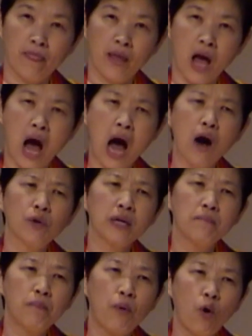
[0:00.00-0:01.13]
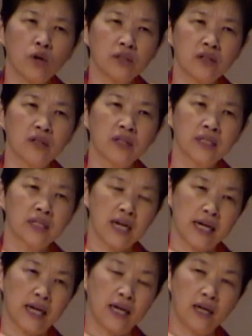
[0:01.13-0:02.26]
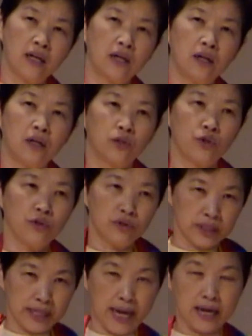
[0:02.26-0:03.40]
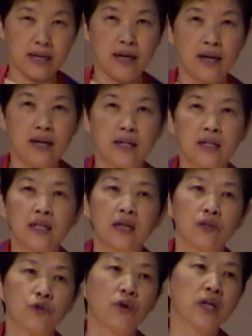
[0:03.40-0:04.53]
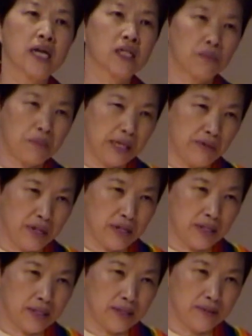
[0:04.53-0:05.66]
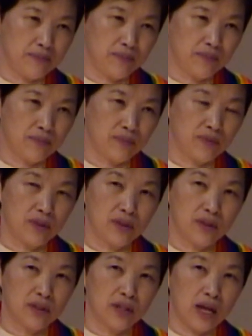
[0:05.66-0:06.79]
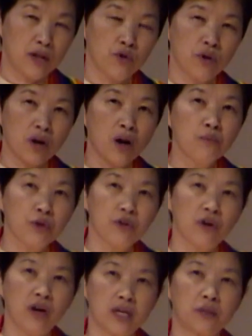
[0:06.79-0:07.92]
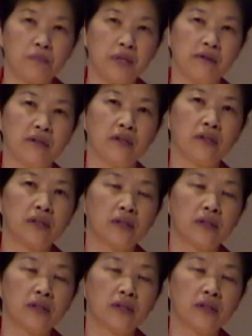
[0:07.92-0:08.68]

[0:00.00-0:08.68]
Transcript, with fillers: How importantly do you take your experience and your communal experience